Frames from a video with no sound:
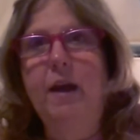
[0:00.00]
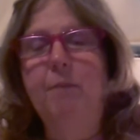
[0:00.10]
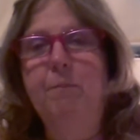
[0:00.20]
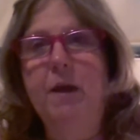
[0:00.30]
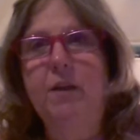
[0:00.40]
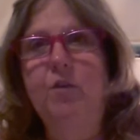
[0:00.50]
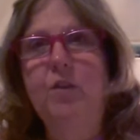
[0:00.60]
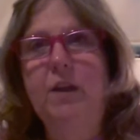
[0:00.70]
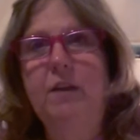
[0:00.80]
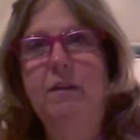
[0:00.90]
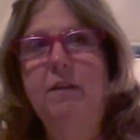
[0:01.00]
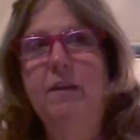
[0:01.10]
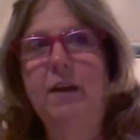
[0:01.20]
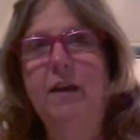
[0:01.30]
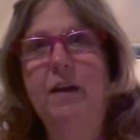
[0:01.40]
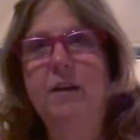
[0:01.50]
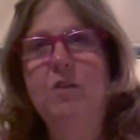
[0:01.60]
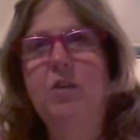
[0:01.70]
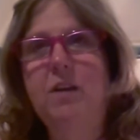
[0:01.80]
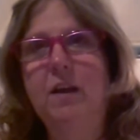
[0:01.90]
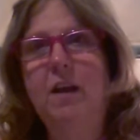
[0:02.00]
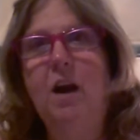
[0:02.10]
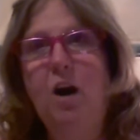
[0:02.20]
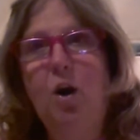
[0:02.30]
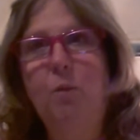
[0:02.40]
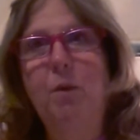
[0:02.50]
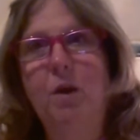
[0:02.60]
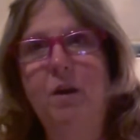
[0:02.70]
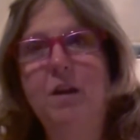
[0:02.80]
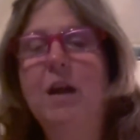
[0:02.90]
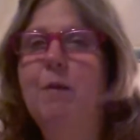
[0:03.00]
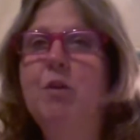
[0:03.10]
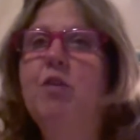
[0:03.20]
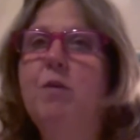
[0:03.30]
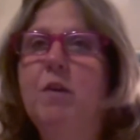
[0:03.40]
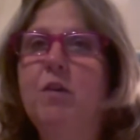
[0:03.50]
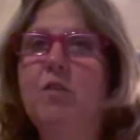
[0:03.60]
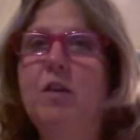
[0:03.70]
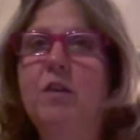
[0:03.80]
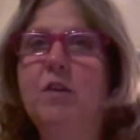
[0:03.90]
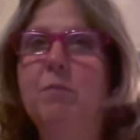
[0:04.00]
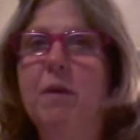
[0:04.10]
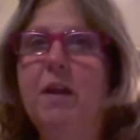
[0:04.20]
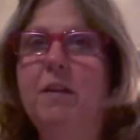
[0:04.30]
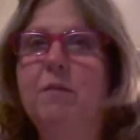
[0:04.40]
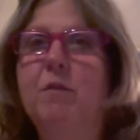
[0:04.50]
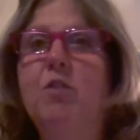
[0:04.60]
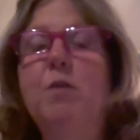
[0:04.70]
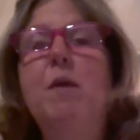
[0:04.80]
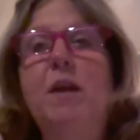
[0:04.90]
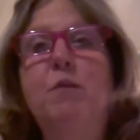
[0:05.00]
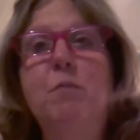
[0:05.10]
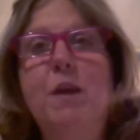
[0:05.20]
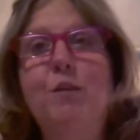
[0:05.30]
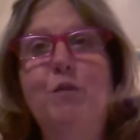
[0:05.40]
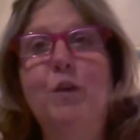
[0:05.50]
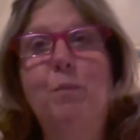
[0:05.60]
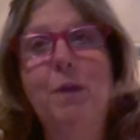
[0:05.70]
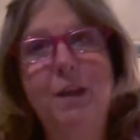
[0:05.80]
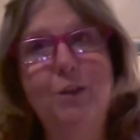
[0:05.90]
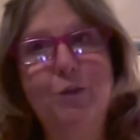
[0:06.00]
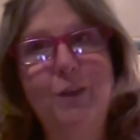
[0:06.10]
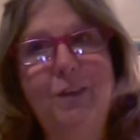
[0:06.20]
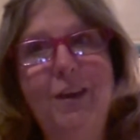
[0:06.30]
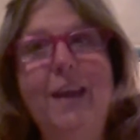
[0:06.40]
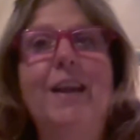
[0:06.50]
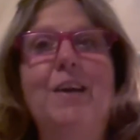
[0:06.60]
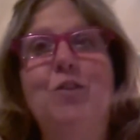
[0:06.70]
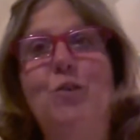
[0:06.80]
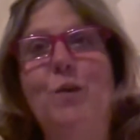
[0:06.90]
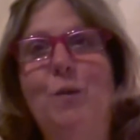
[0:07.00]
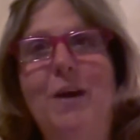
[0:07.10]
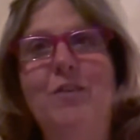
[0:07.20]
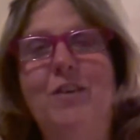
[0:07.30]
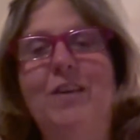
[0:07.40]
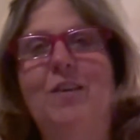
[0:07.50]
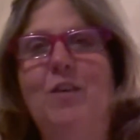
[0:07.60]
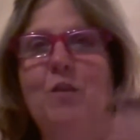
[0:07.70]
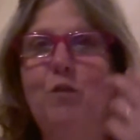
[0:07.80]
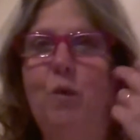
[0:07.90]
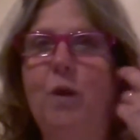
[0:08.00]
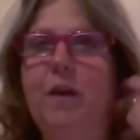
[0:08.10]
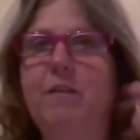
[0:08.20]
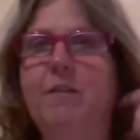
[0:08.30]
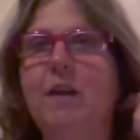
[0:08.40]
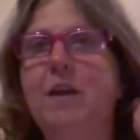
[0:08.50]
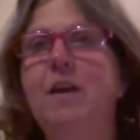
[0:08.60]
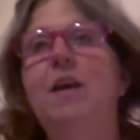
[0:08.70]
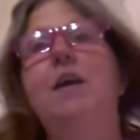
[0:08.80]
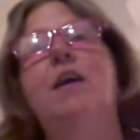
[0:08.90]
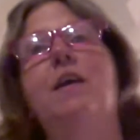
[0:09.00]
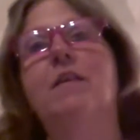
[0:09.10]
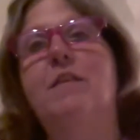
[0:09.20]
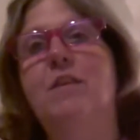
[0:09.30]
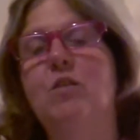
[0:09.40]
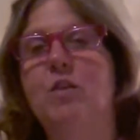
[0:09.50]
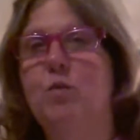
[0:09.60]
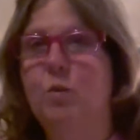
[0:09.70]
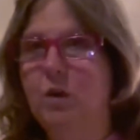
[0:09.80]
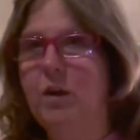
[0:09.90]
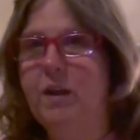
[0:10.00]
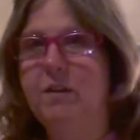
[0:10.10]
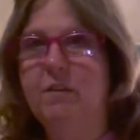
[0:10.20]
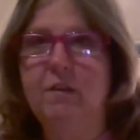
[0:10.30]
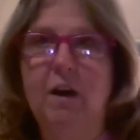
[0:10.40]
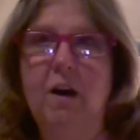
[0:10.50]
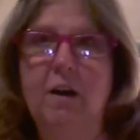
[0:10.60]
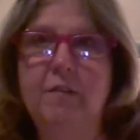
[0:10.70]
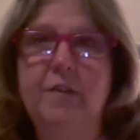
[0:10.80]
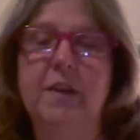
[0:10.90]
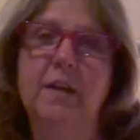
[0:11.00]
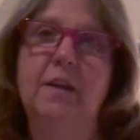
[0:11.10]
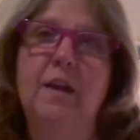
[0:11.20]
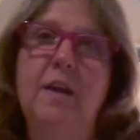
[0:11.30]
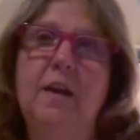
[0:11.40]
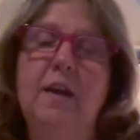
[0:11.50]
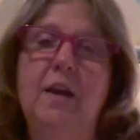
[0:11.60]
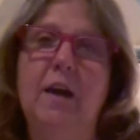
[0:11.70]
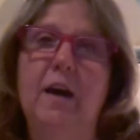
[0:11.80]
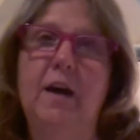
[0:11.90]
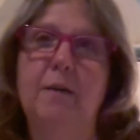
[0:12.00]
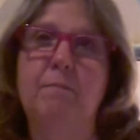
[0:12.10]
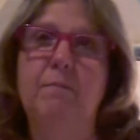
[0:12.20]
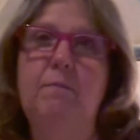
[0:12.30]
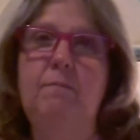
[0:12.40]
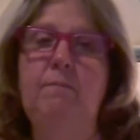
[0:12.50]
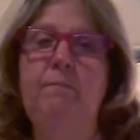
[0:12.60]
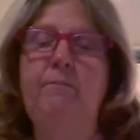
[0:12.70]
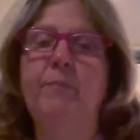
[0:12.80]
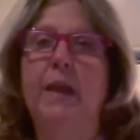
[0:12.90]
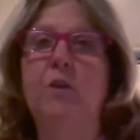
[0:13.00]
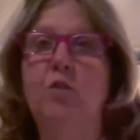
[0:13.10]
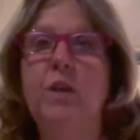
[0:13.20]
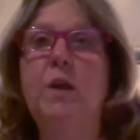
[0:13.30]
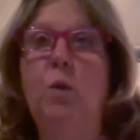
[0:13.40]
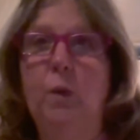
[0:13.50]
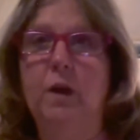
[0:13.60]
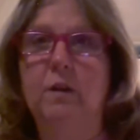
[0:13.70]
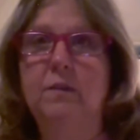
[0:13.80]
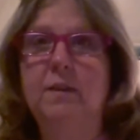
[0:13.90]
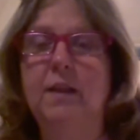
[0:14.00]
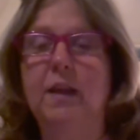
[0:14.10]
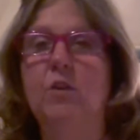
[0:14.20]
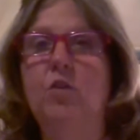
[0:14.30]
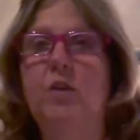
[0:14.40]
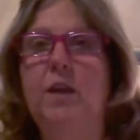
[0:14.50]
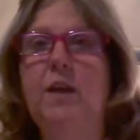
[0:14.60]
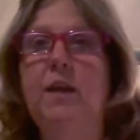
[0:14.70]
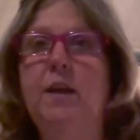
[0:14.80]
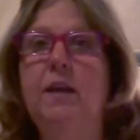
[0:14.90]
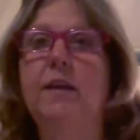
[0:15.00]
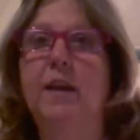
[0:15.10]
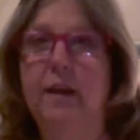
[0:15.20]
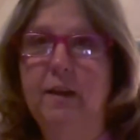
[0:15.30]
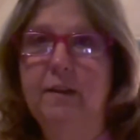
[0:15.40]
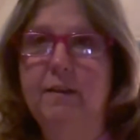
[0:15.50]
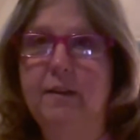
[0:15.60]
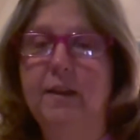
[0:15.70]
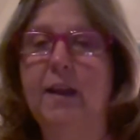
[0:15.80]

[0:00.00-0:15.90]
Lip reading: but she's a calmer. I mean, she just makes me feel peaceful, and I enjoy watching her. Her voice is just really soft, and and she quilts and she knits,